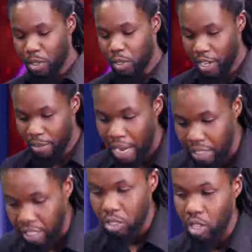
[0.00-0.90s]
Absolutely
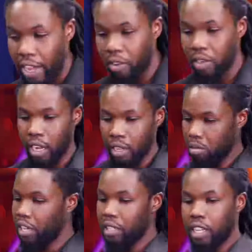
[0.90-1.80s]
amazing. So now,
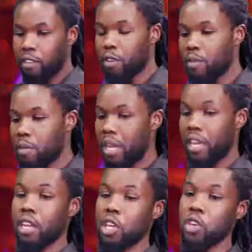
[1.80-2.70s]
let's start from the
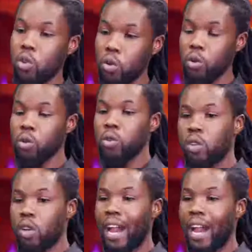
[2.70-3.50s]
beginning. You,